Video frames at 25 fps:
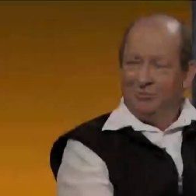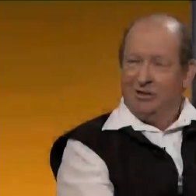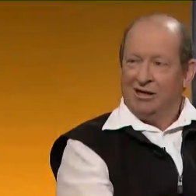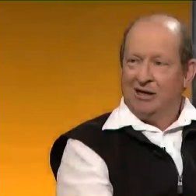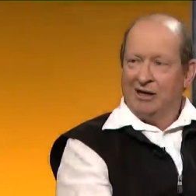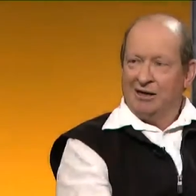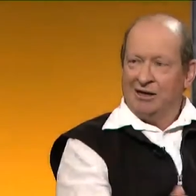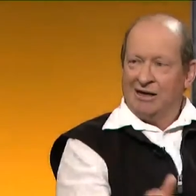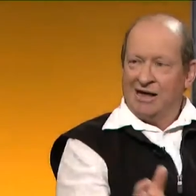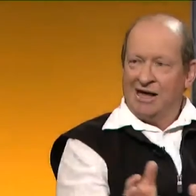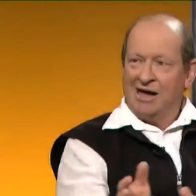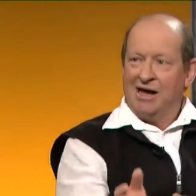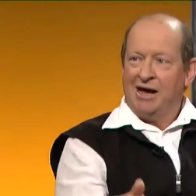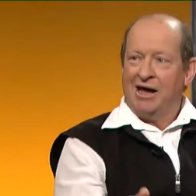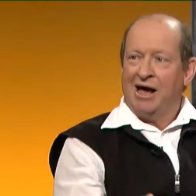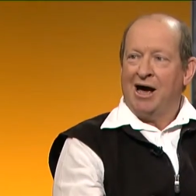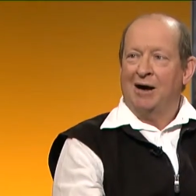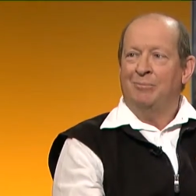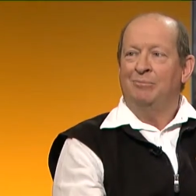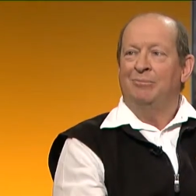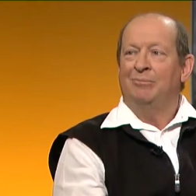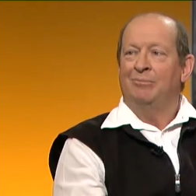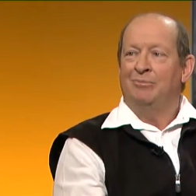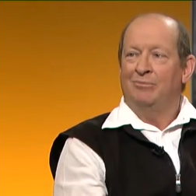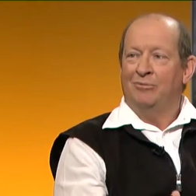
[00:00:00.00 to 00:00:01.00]
be a leg
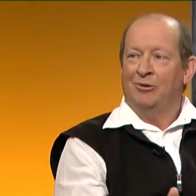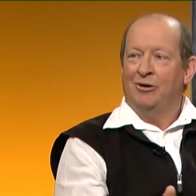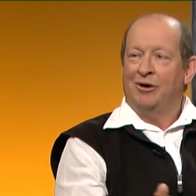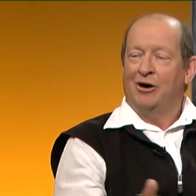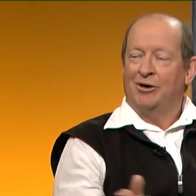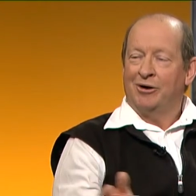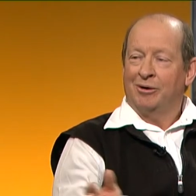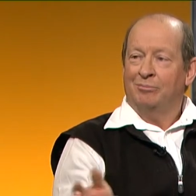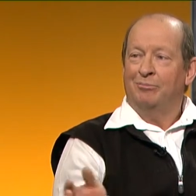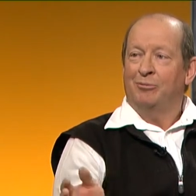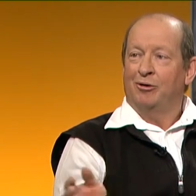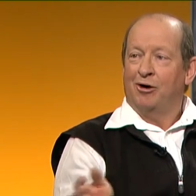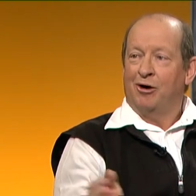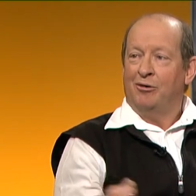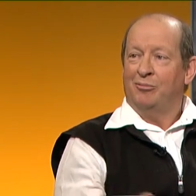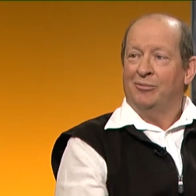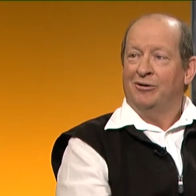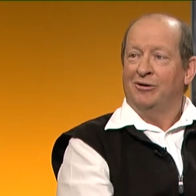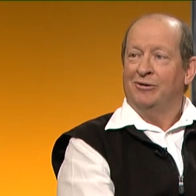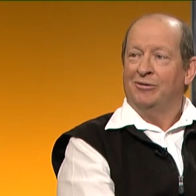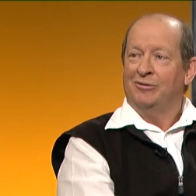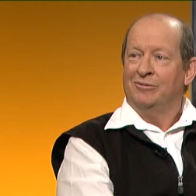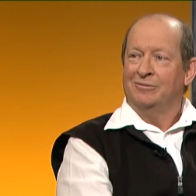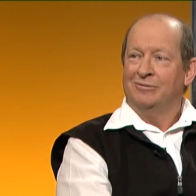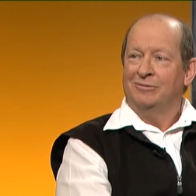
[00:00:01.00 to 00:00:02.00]
up, not a prop.
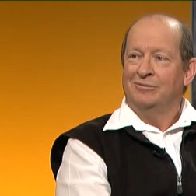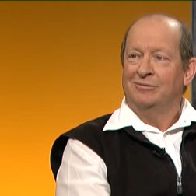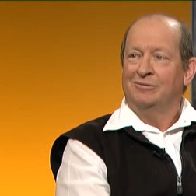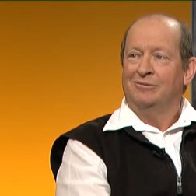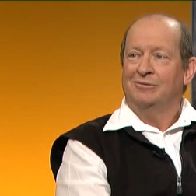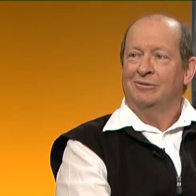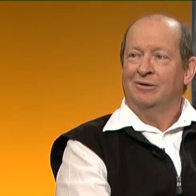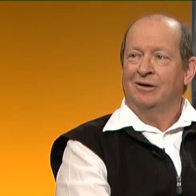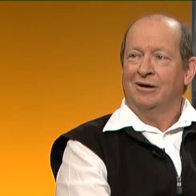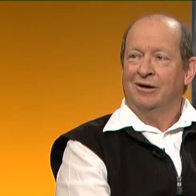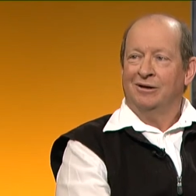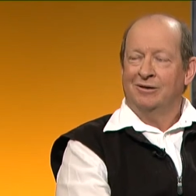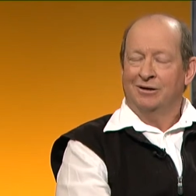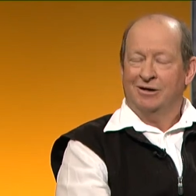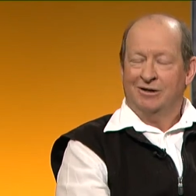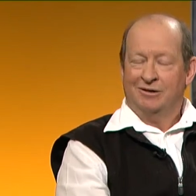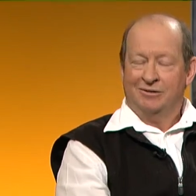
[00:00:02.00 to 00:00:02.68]
Uh, you